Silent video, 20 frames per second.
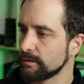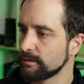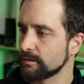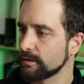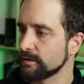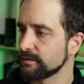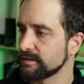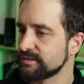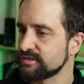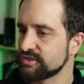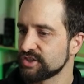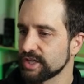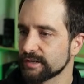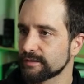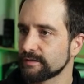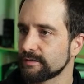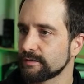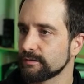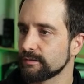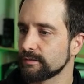So this
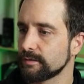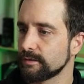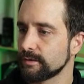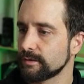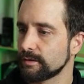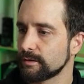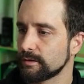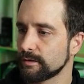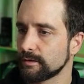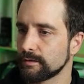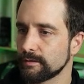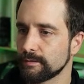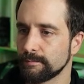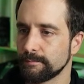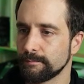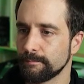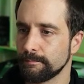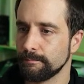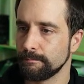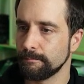checks
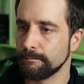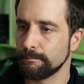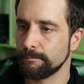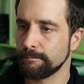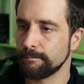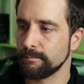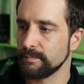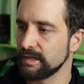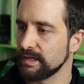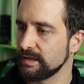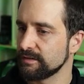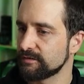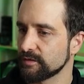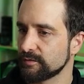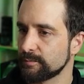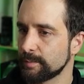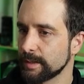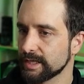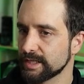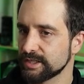the list
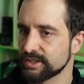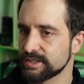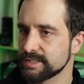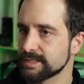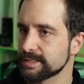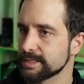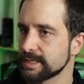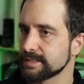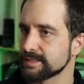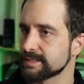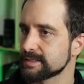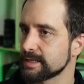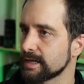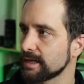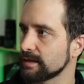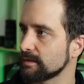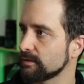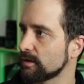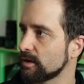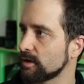of packages
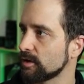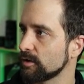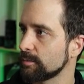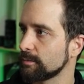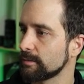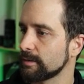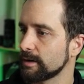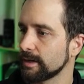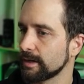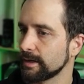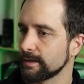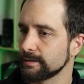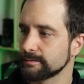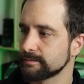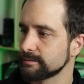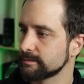installed on my